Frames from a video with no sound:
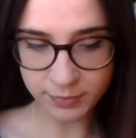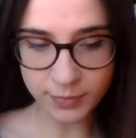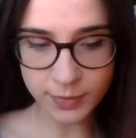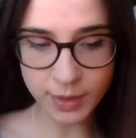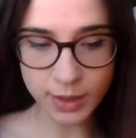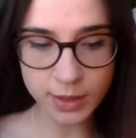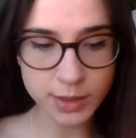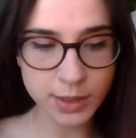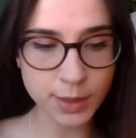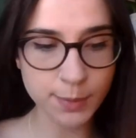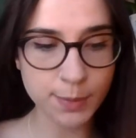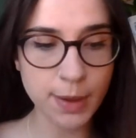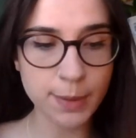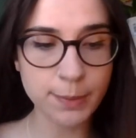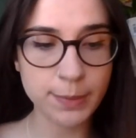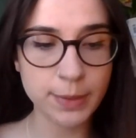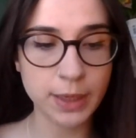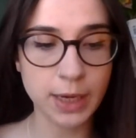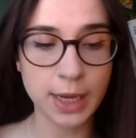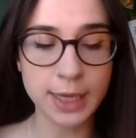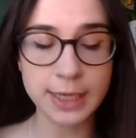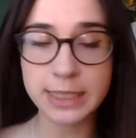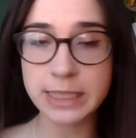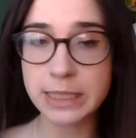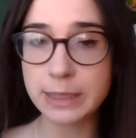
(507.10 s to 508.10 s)
So maybe
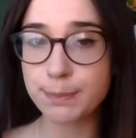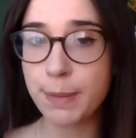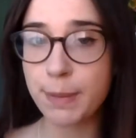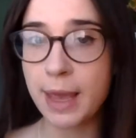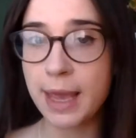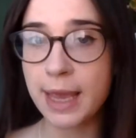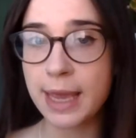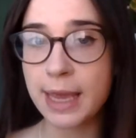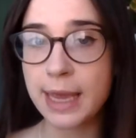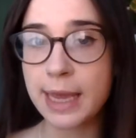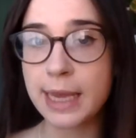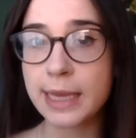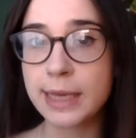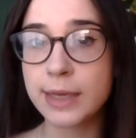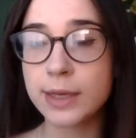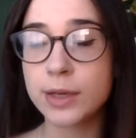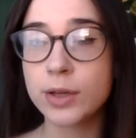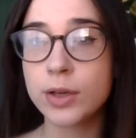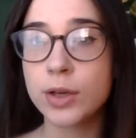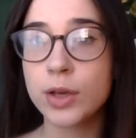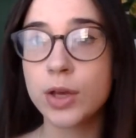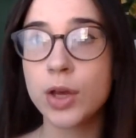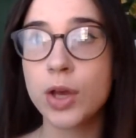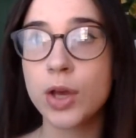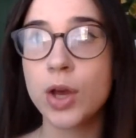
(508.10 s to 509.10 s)
like
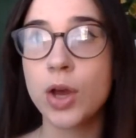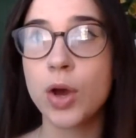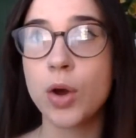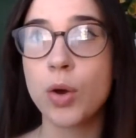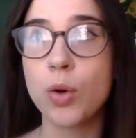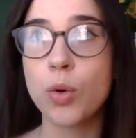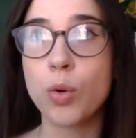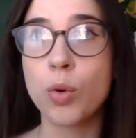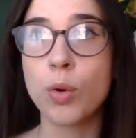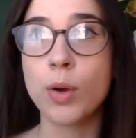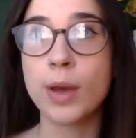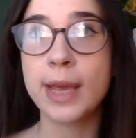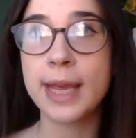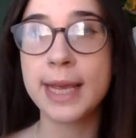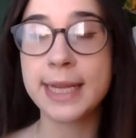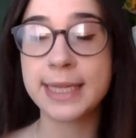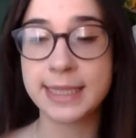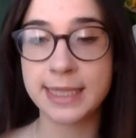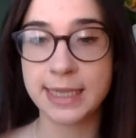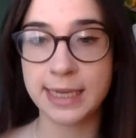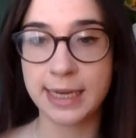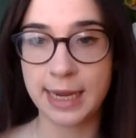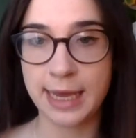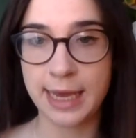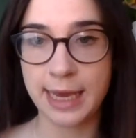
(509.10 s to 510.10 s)
Spain or
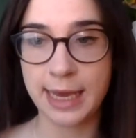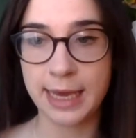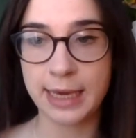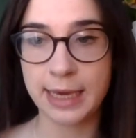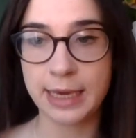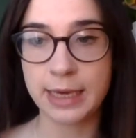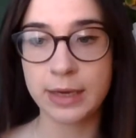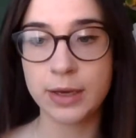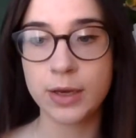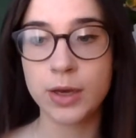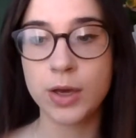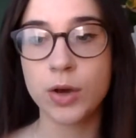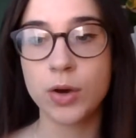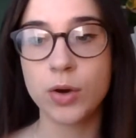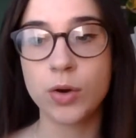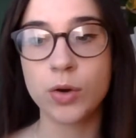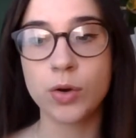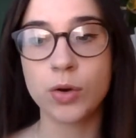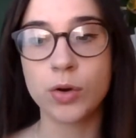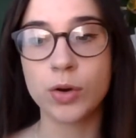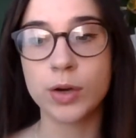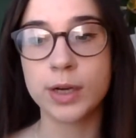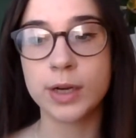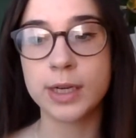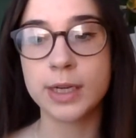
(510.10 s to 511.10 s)
Italy
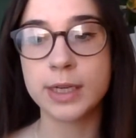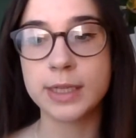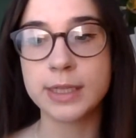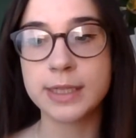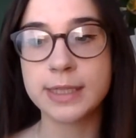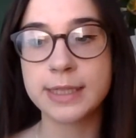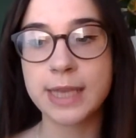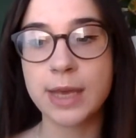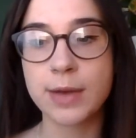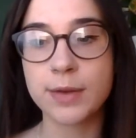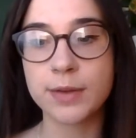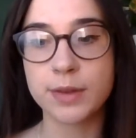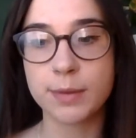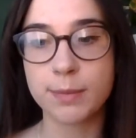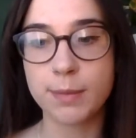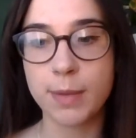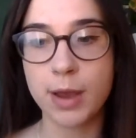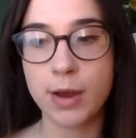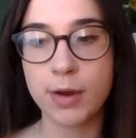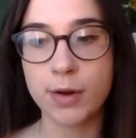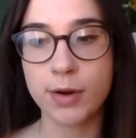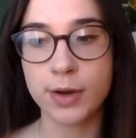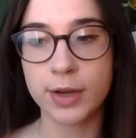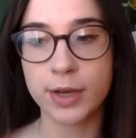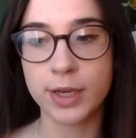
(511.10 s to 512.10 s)
or a South
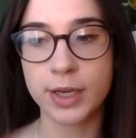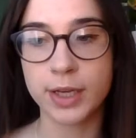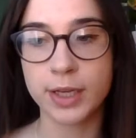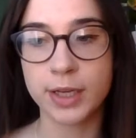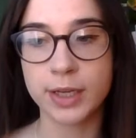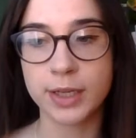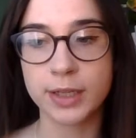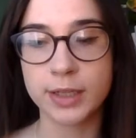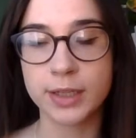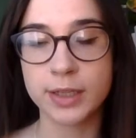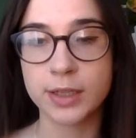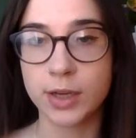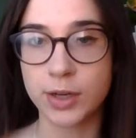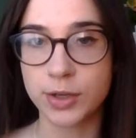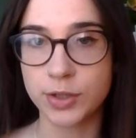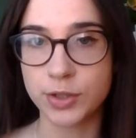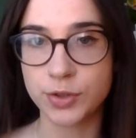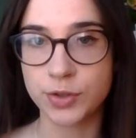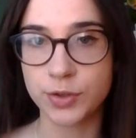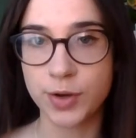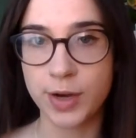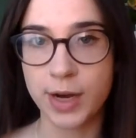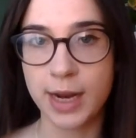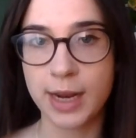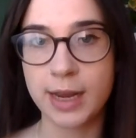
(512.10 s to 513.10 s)
American
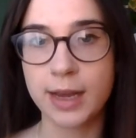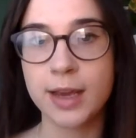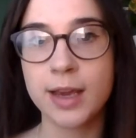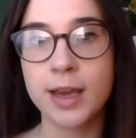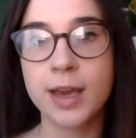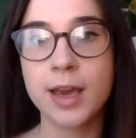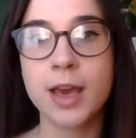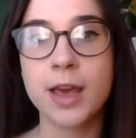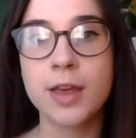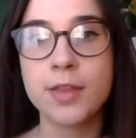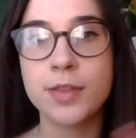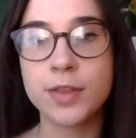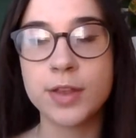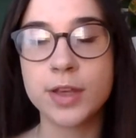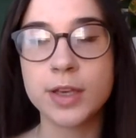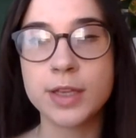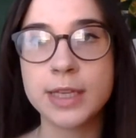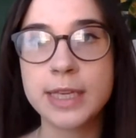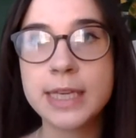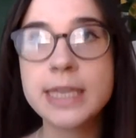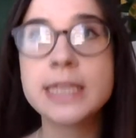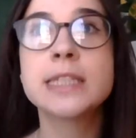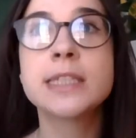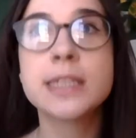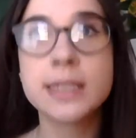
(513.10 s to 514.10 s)
country. The
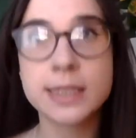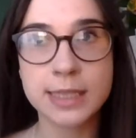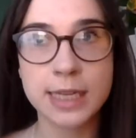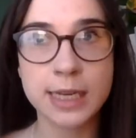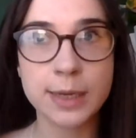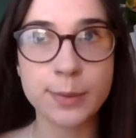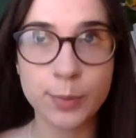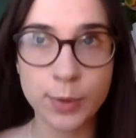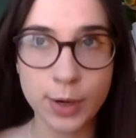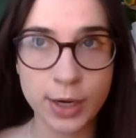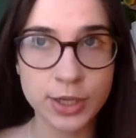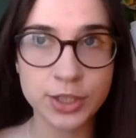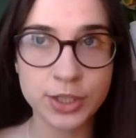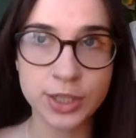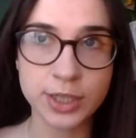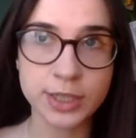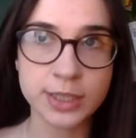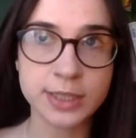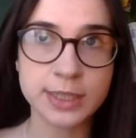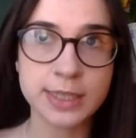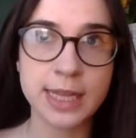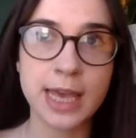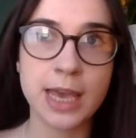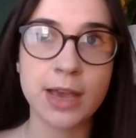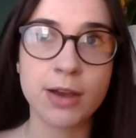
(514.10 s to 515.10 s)
Easter
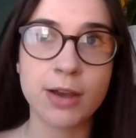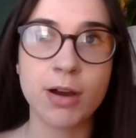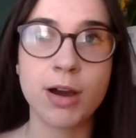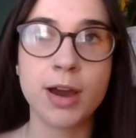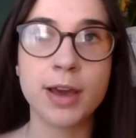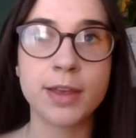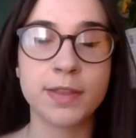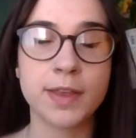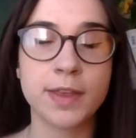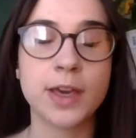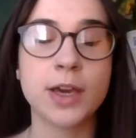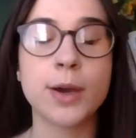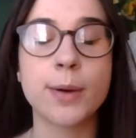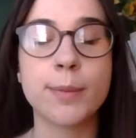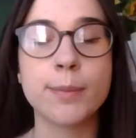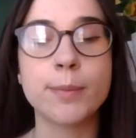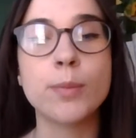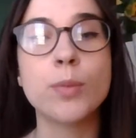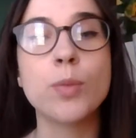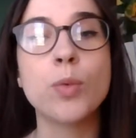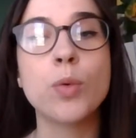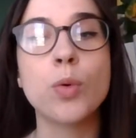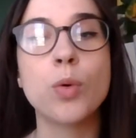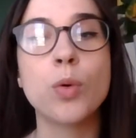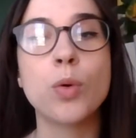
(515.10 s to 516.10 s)
celebrations there, I think, are
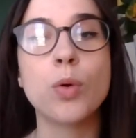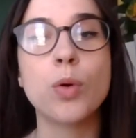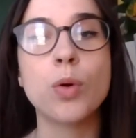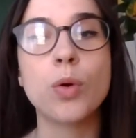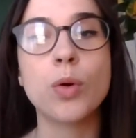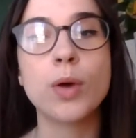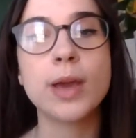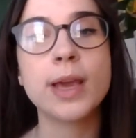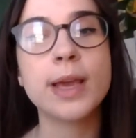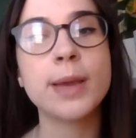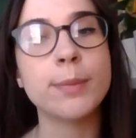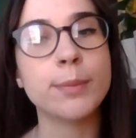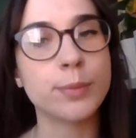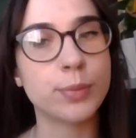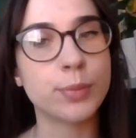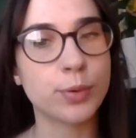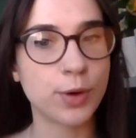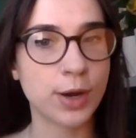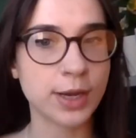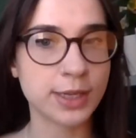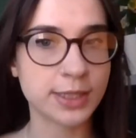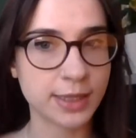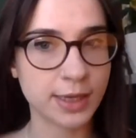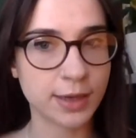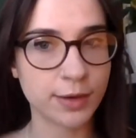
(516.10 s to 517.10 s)
more
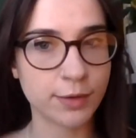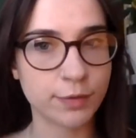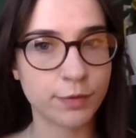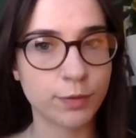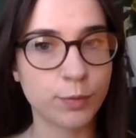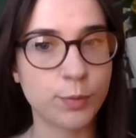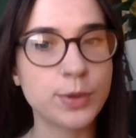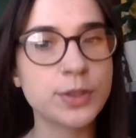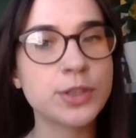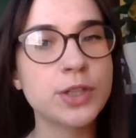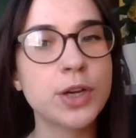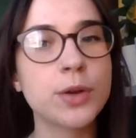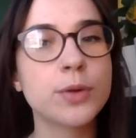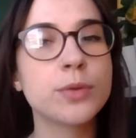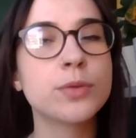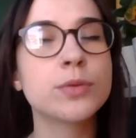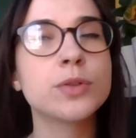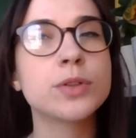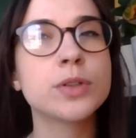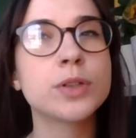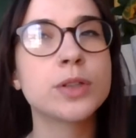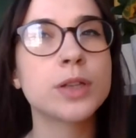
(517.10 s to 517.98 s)
impressive. We don't